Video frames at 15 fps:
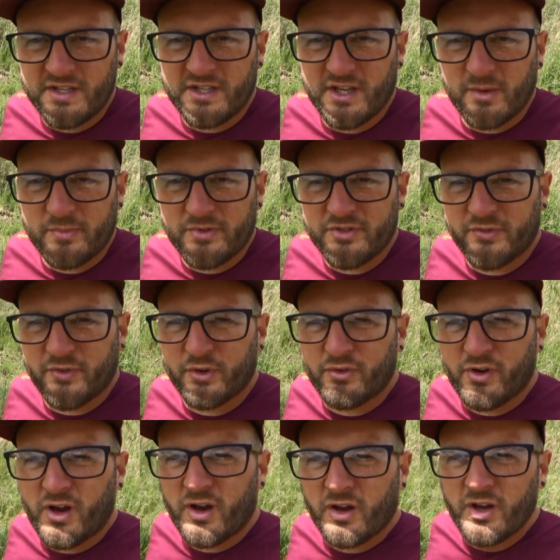tips
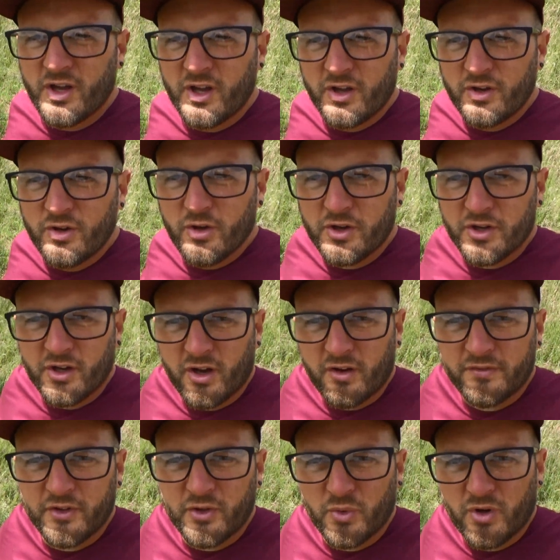for looking
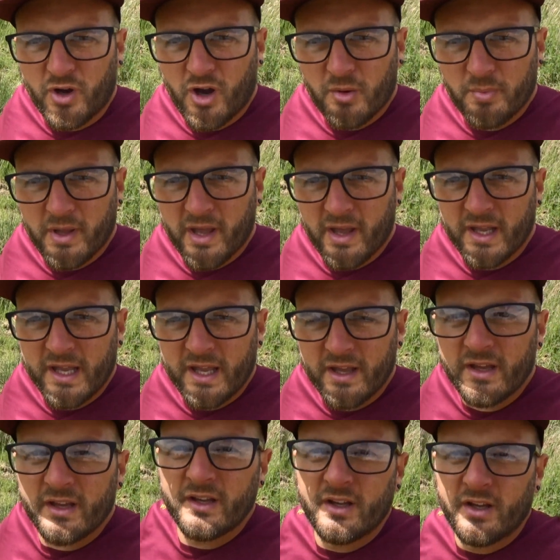after your carp care
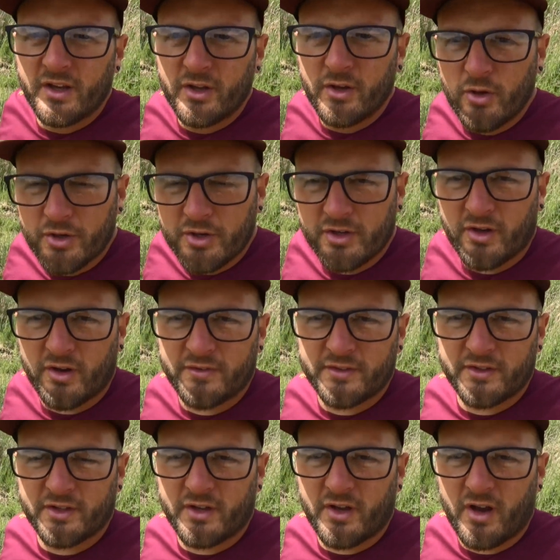kit, looking
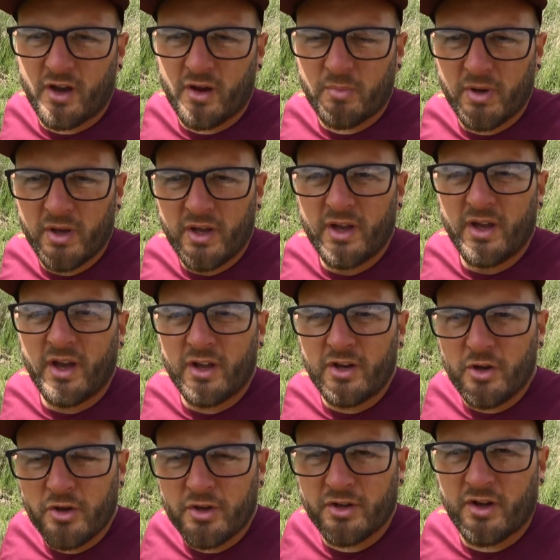after the carp,
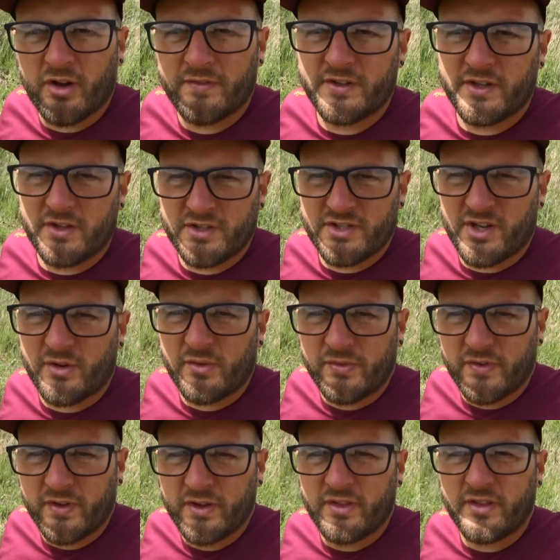and looking after
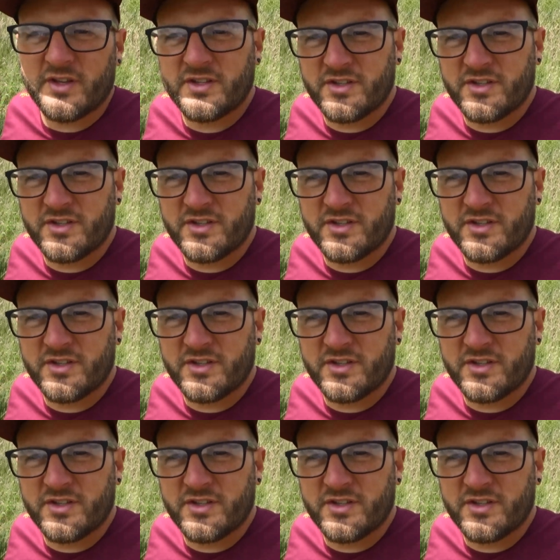yourself this